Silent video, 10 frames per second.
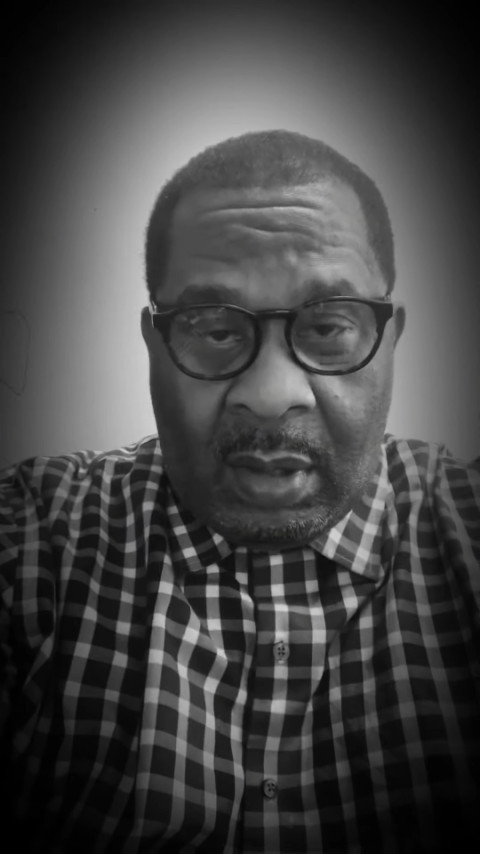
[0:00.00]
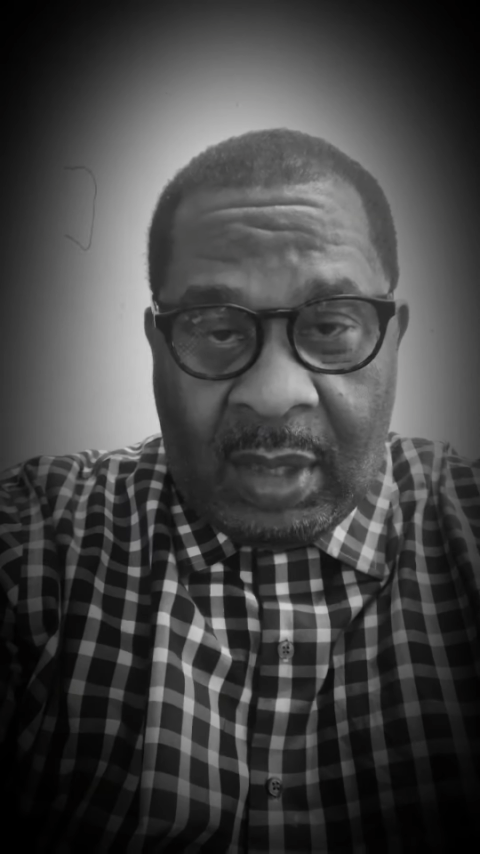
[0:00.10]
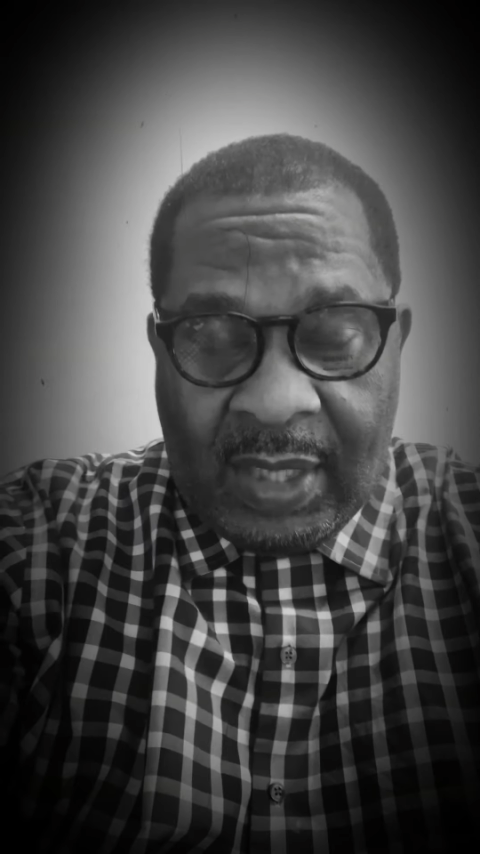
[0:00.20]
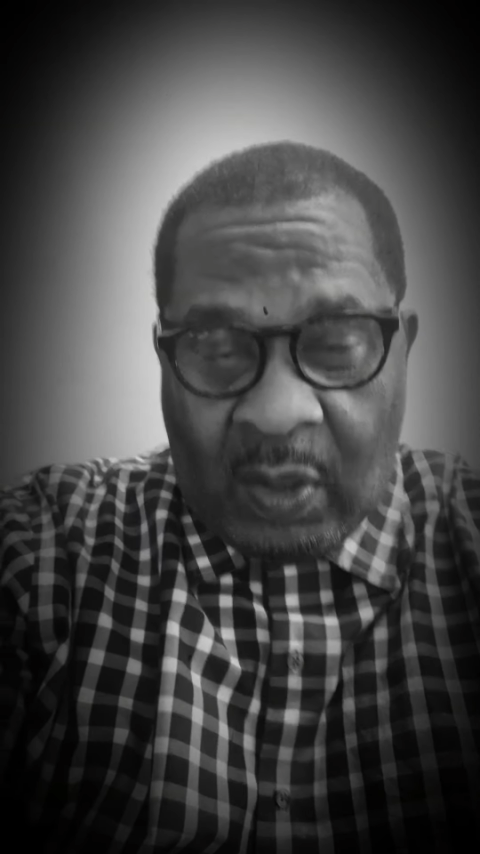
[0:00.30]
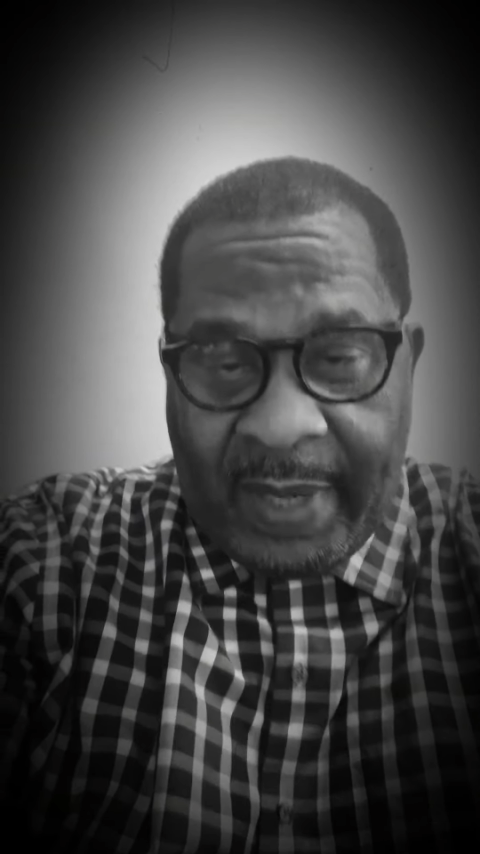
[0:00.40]

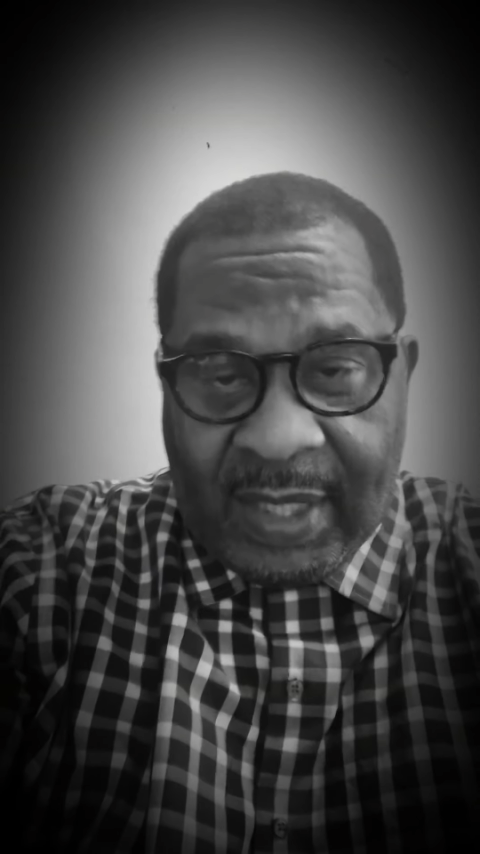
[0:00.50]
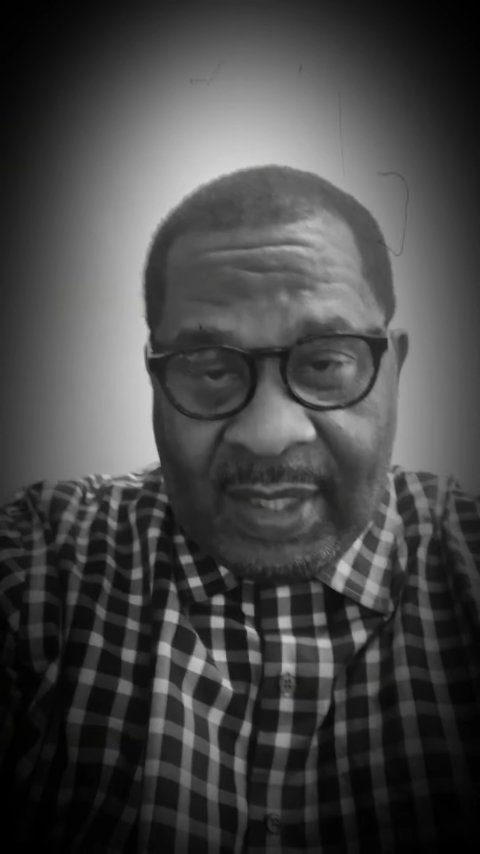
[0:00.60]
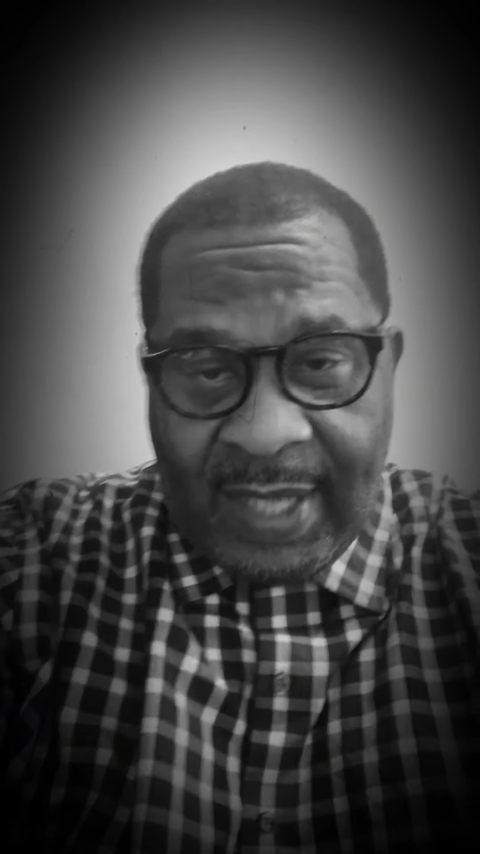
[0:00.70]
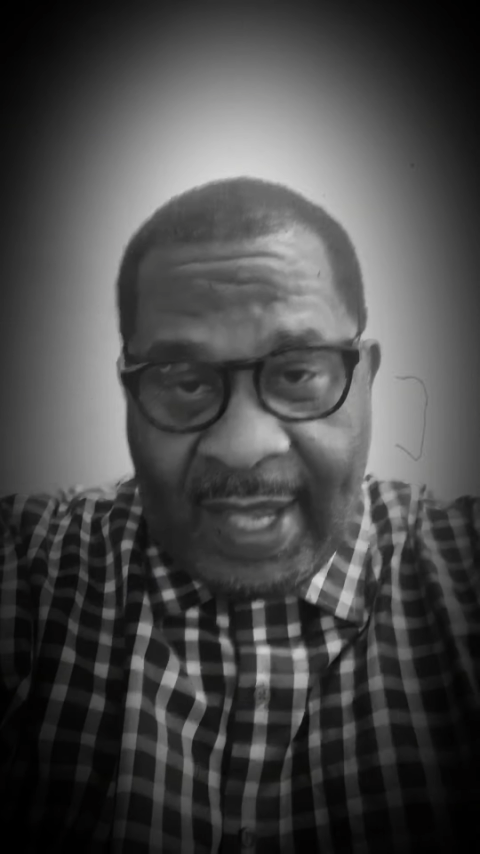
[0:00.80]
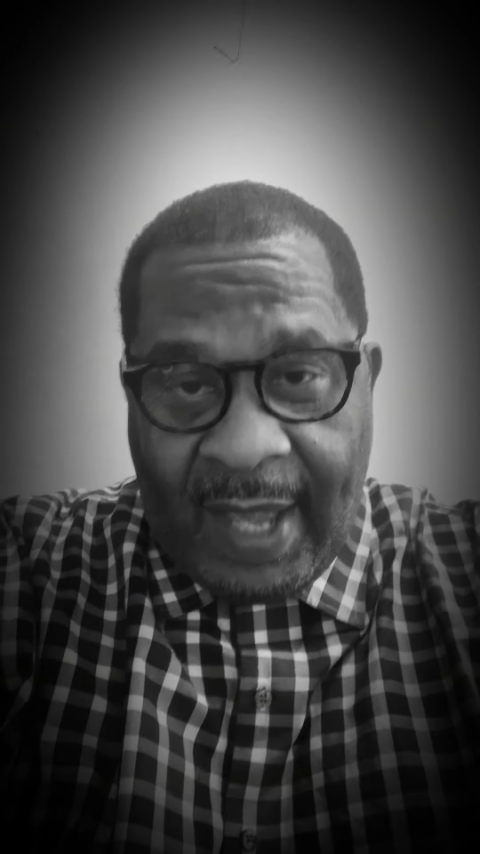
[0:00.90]
let's go back
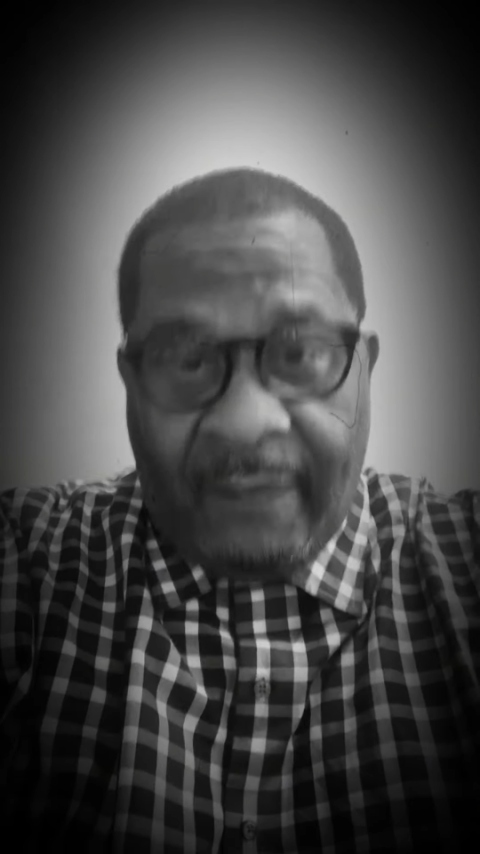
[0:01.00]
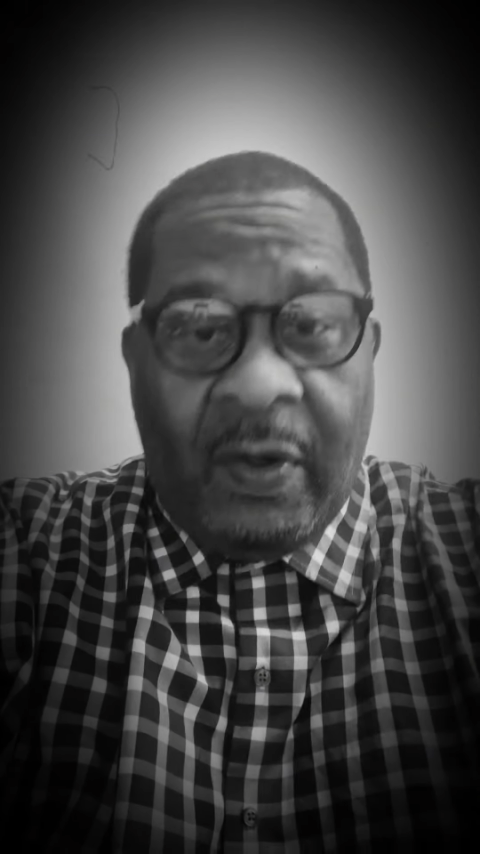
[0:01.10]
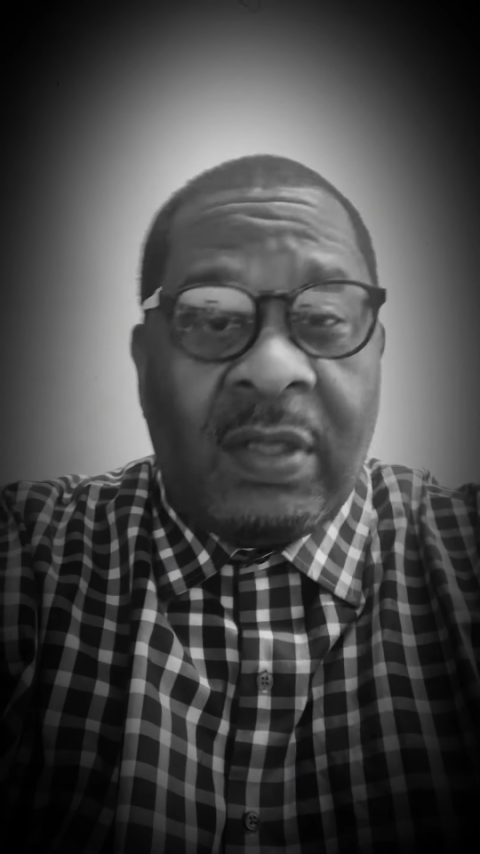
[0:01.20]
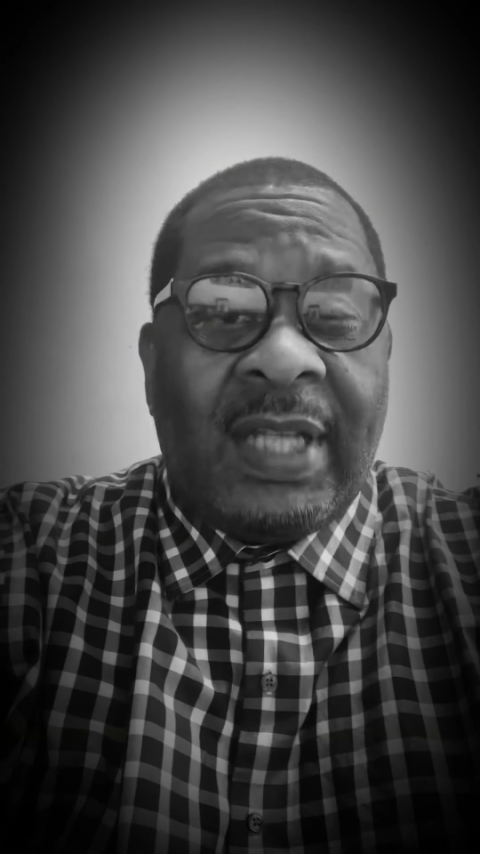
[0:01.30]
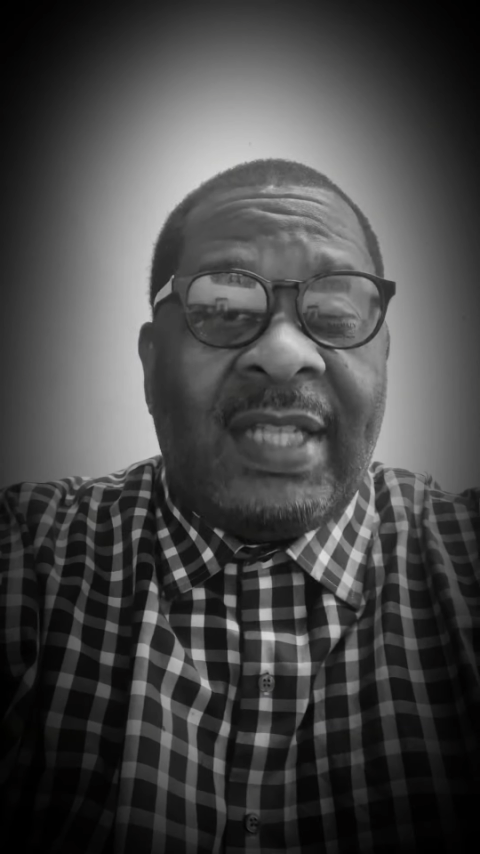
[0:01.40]
to CAA first.